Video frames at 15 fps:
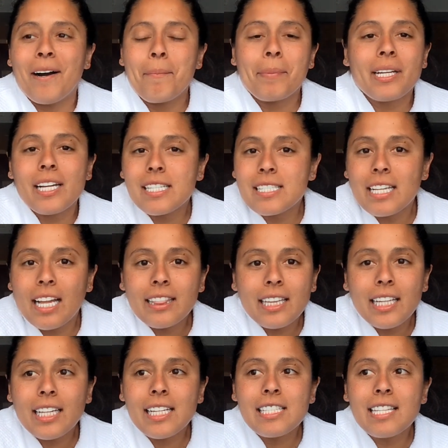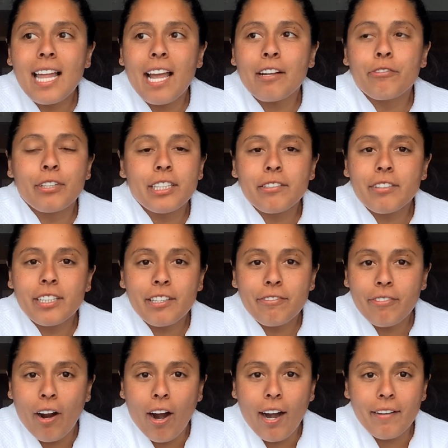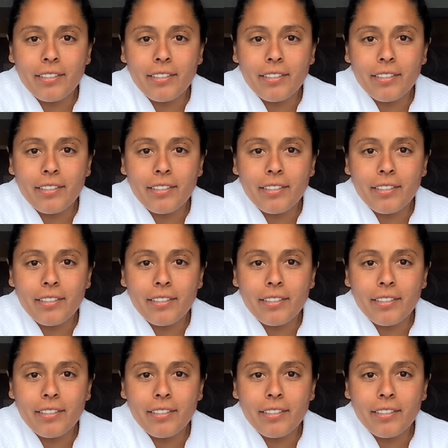because nothing is like really far.